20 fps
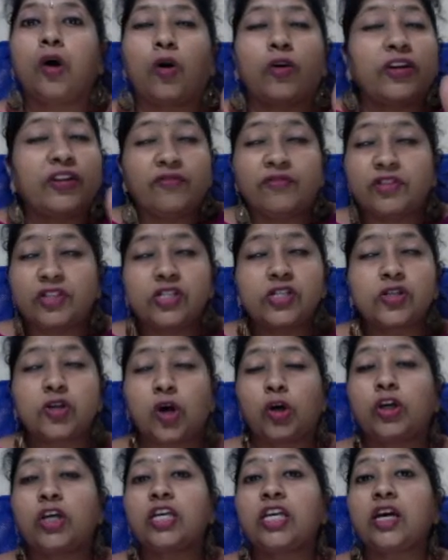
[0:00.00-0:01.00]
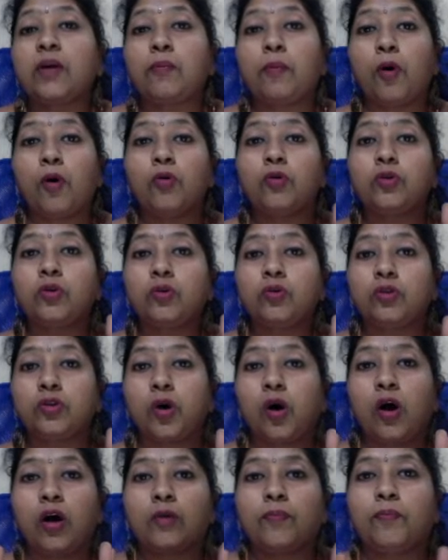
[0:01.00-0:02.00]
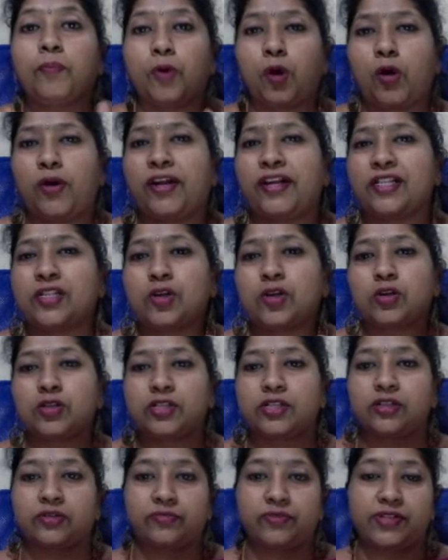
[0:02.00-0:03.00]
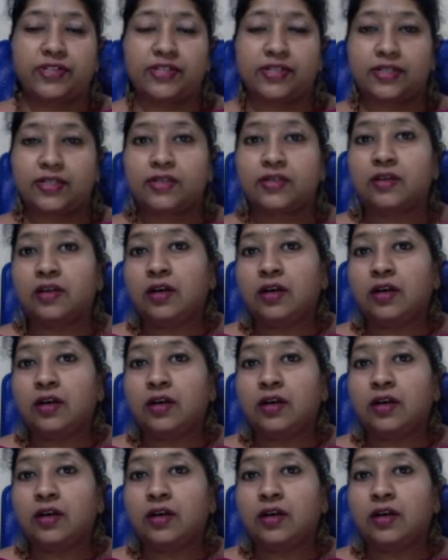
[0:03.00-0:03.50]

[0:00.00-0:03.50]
which is talking about your products or services.